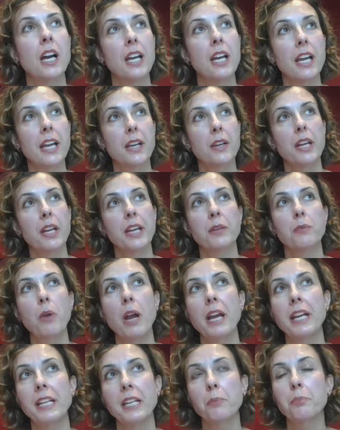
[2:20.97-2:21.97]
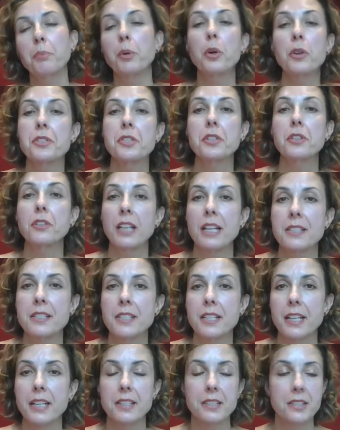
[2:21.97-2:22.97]
in writing personal
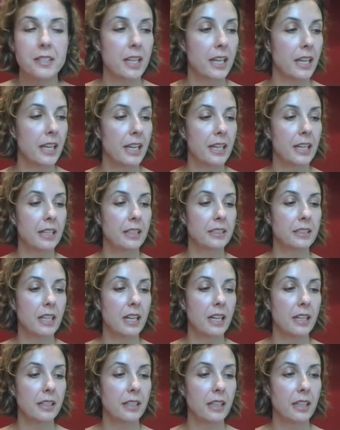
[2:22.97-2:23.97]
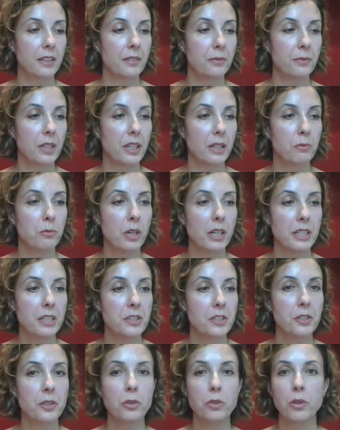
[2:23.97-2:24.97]
essays, and I
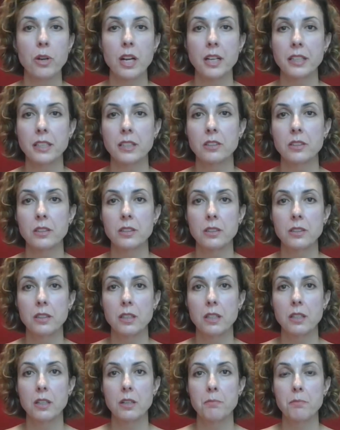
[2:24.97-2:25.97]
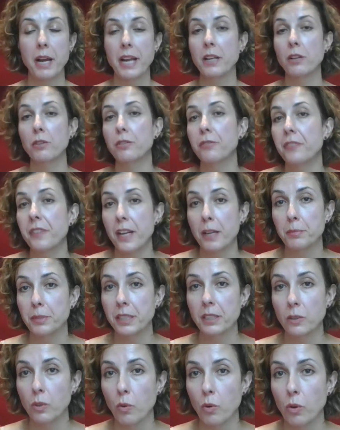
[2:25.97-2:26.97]
wanted to chronicle my own
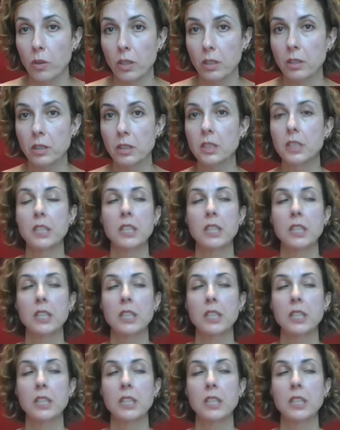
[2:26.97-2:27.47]
family lore,